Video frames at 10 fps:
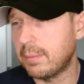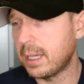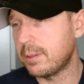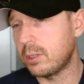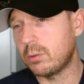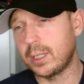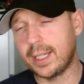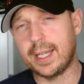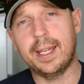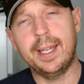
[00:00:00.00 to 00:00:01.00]
Maybe you want to
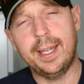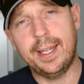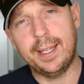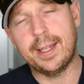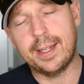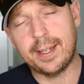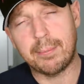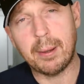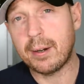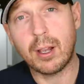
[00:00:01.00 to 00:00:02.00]
get uh, a
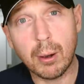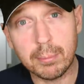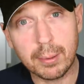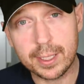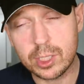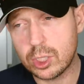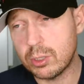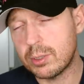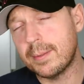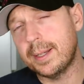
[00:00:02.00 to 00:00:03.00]
pair of carbon plated
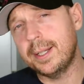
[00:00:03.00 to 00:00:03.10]
shoes.